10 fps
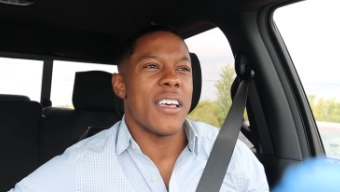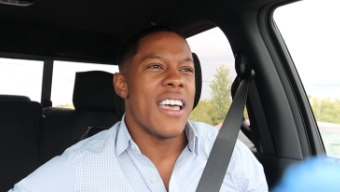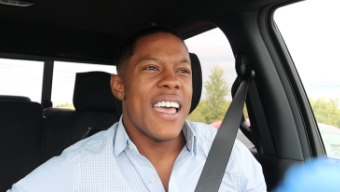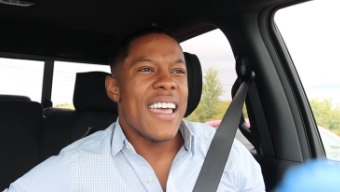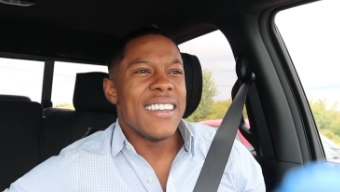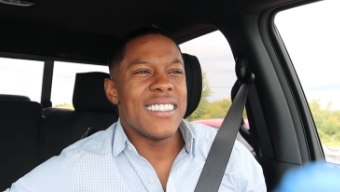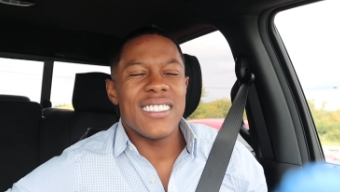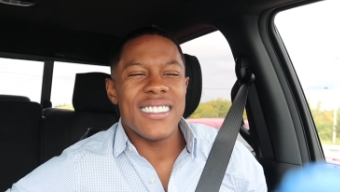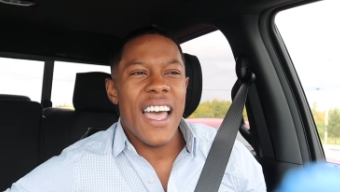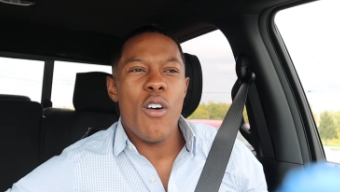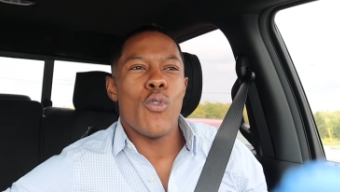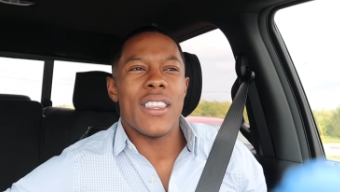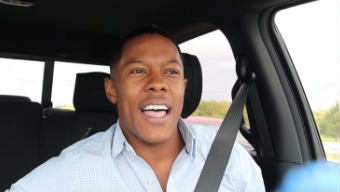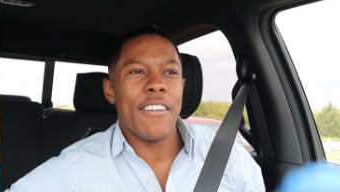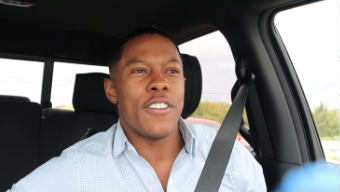A, this is not
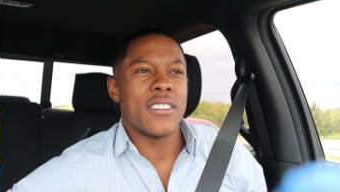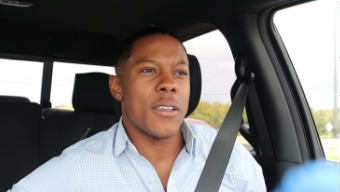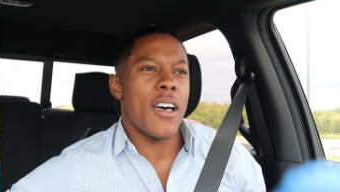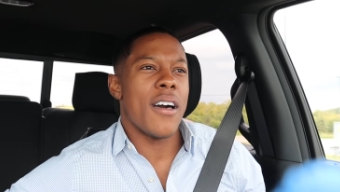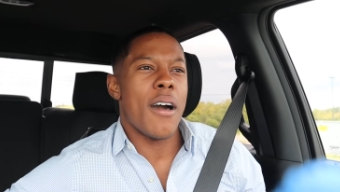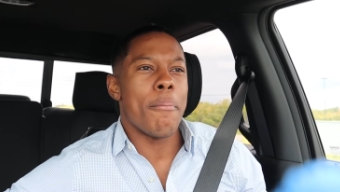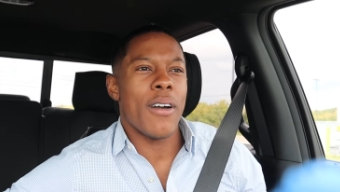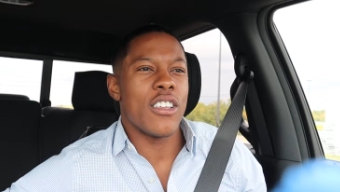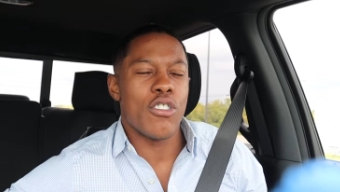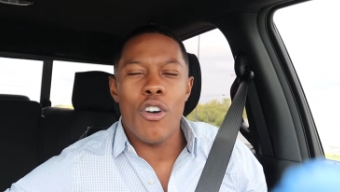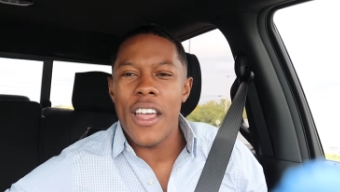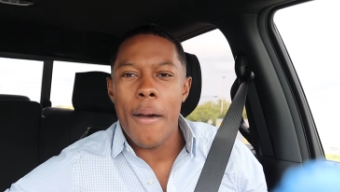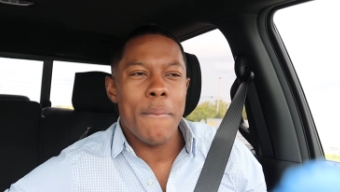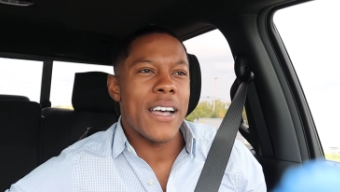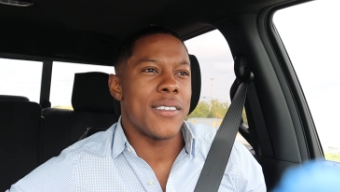what life is um, going to
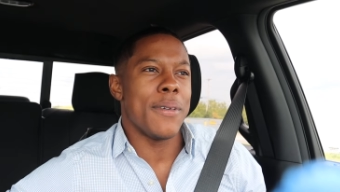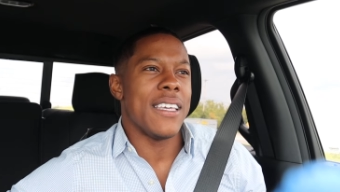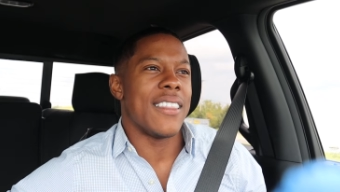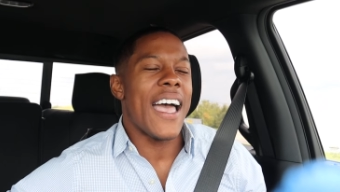amount to be.